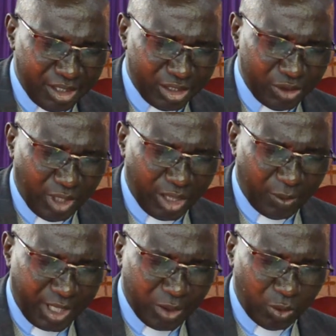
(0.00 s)
You are the
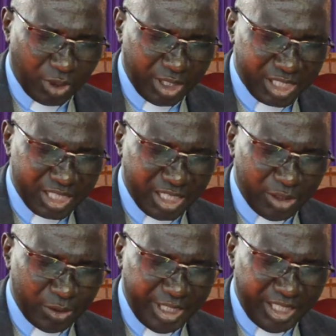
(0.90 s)
one who creates a
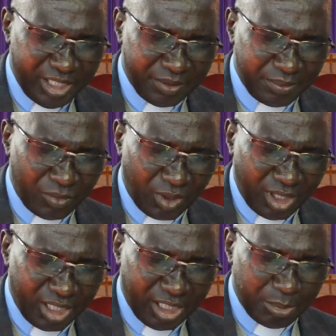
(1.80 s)
new day,
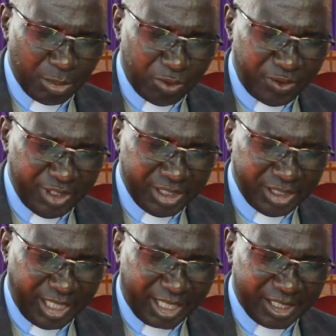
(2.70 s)

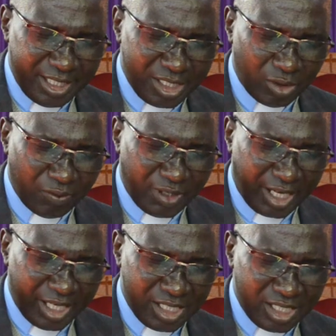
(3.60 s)
removing darkness of the
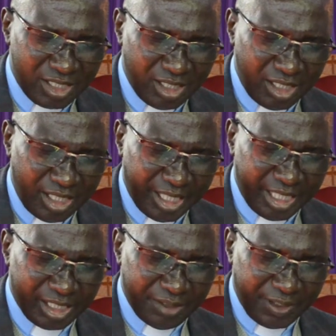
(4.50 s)
night
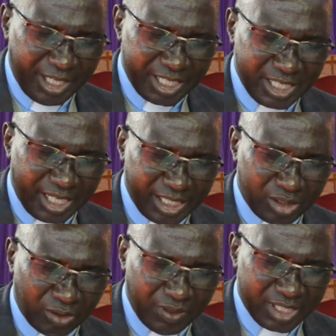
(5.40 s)
and giving us the
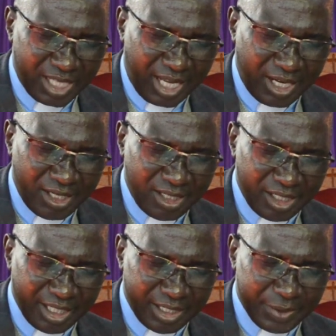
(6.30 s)
light of the sun,
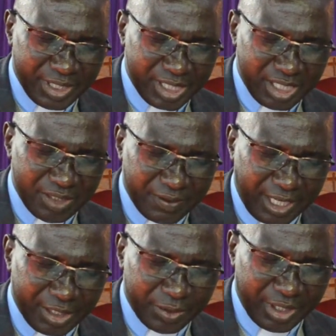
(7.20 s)
and we receive a
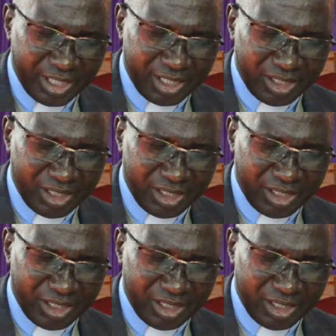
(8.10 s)
new day.